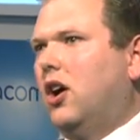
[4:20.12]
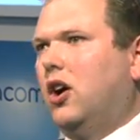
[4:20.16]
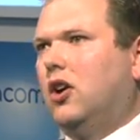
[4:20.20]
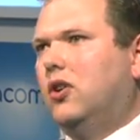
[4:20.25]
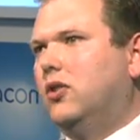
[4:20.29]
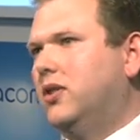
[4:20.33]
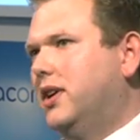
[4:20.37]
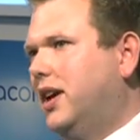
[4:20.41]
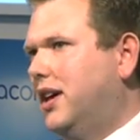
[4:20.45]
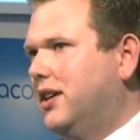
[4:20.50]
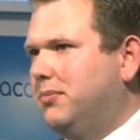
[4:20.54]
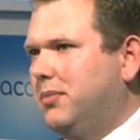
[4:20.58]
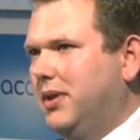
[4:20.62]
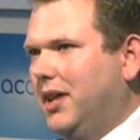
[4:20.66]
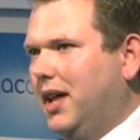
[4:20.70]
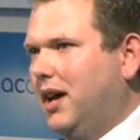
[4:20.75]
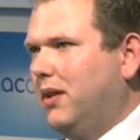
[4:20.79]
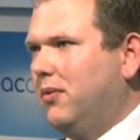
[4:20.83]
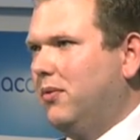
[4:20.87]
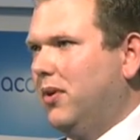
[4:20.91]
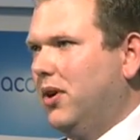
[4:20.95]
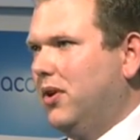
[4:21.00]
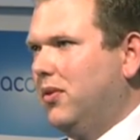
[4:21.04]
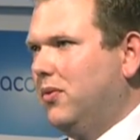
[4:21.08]
oh, yes, but
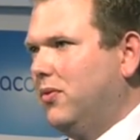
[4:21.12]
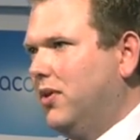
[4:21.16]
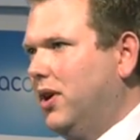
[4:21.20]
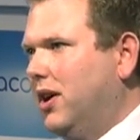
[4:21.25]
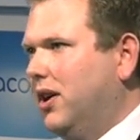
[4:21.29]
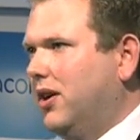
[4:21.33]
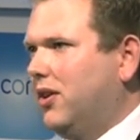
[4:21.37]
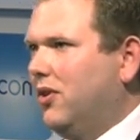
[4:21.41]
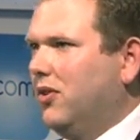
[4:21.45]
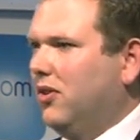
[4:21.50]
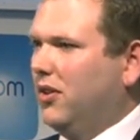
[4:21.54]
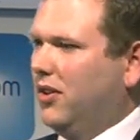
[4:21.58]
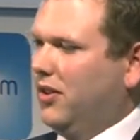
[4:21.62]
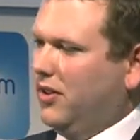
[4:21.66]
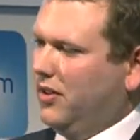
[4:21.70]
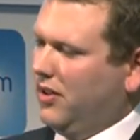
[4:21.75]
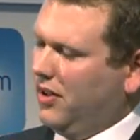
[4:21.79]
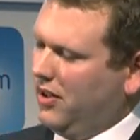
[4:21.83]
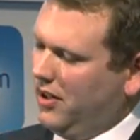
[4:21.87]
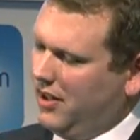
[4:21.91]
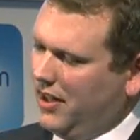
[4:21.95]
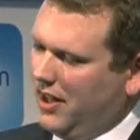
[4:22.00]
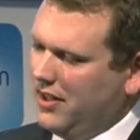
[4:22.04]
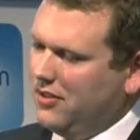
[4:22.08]
that won't work, or
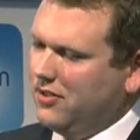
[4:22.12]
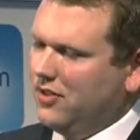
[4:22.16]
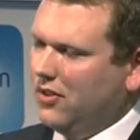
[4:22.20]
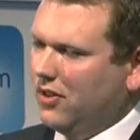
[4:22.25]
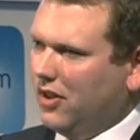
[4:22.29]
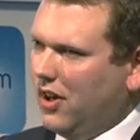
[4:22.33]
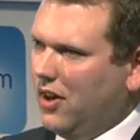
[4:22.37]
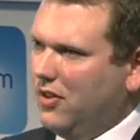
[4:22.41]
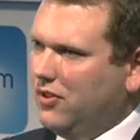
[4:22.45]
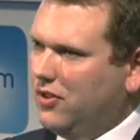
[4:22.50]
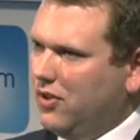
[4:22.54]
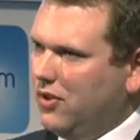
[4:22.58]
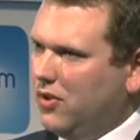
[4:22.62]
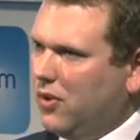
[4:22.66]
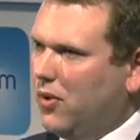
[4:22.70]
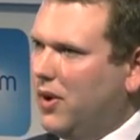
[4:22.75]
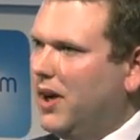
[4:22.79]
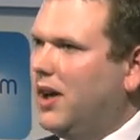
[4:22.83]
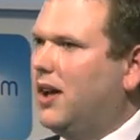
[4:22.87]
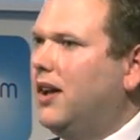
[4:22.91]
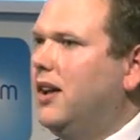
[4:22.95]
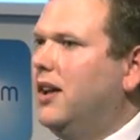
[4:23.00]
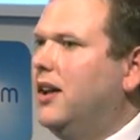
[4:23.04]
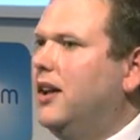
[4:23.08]
let's not go too
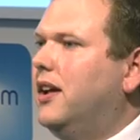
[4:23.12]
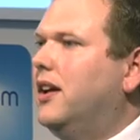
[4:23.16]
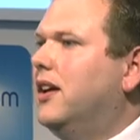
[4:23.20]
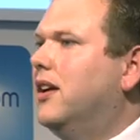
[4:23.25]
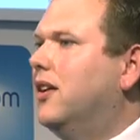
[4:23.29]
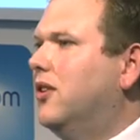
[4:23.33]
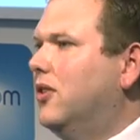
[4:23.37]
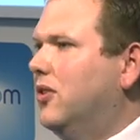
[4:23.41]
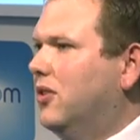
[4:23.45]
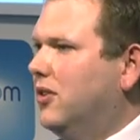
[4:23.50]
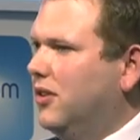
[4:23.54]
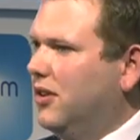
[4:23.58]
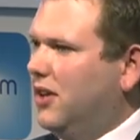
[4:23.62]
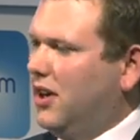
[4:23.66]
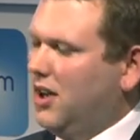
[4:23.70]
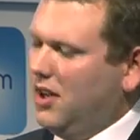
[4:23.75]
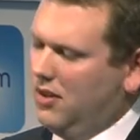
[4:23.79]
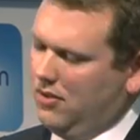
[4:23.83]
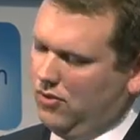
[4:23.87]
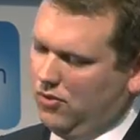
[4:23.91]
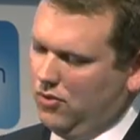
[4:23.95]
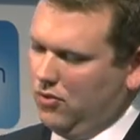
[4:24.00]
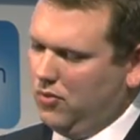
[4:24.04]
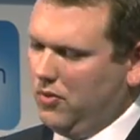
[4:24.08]
quickly,
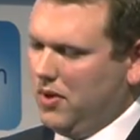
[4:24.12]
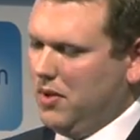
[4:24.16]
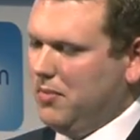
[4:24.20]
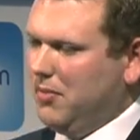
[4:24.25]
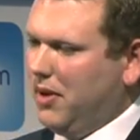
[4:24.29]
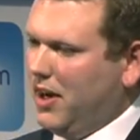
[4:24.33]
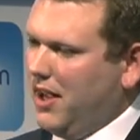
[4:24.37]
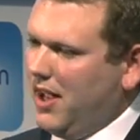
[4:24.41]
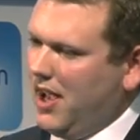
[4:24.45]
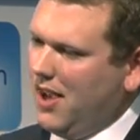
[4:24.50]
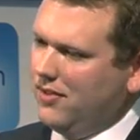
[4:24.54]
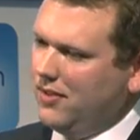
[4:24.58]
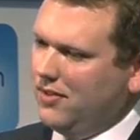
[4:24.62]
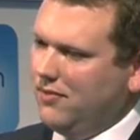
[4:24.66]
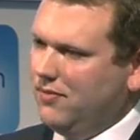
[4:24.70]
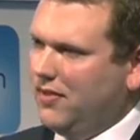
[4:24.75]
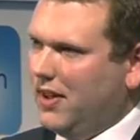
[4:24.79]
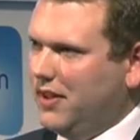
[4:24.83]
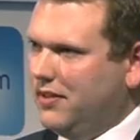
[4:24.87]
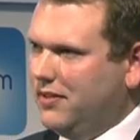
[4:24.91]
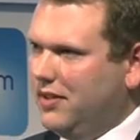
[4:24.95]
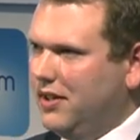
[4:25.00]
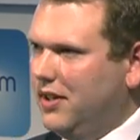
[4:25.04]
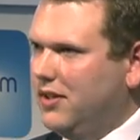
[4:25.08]
or we might have some
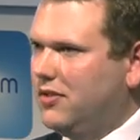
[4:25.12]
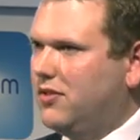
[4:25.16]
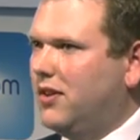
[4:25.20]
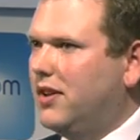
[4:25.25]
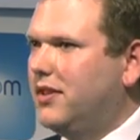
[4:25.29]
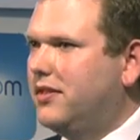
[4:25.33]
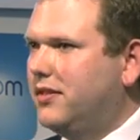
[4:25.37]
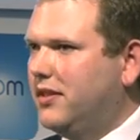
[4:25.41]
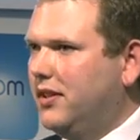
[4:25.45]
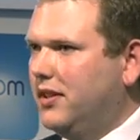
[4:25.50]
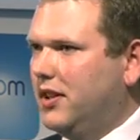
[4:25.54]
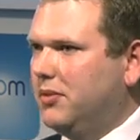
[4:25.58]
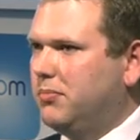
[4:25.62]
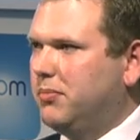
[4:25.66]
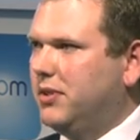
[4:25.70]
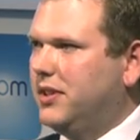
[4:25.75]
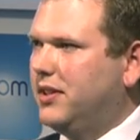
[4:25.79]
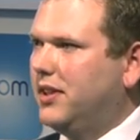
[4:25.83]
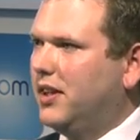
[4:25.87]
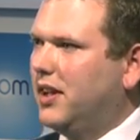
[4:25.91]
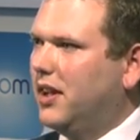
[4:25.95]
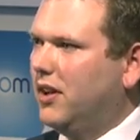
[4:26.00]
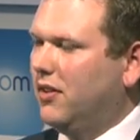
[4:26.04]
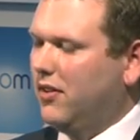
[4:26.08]
vested interests in this
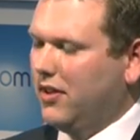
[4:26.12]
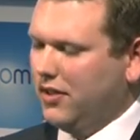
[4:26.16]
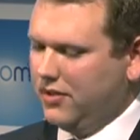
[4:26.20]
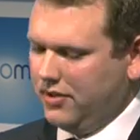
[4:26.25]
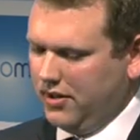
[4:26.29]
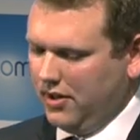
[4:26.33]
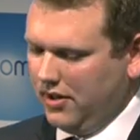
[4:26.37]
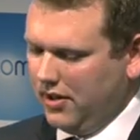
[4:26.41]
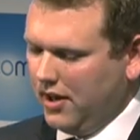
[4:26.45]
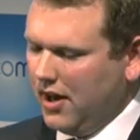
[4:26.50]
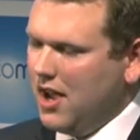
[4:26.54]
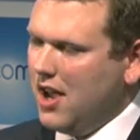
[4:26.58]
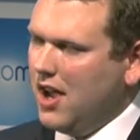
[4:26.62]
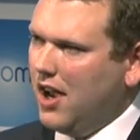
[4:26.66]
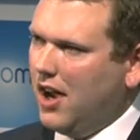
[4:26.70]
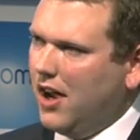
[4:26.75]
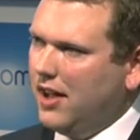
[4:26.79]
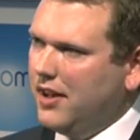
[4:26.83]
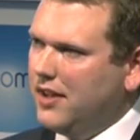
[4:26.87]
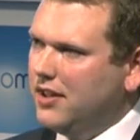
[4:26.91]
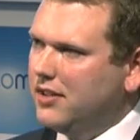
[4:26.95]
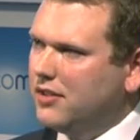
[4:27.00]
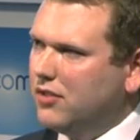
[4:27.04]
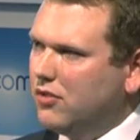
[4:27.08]
particular issue.
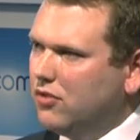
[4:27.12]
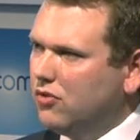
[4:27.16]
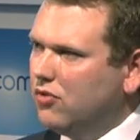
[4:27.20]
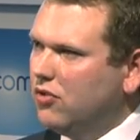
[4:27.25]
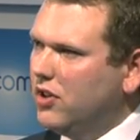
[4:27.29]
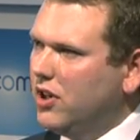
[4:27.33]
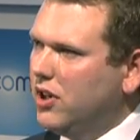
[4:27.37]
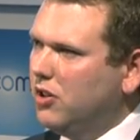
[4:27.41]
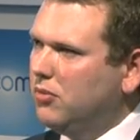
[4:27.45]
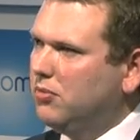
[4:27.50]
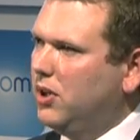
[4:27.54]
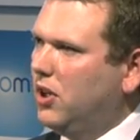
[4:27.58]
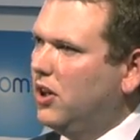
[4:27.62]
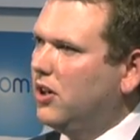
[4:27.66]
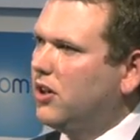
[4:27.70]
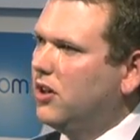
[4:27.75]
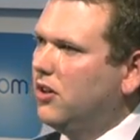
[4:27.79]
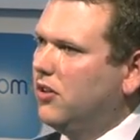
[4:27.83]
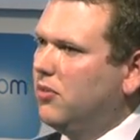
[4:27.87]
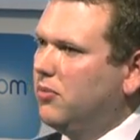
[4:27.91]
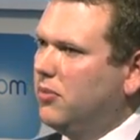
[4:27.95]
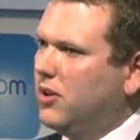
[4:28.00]
And it's a real blocker,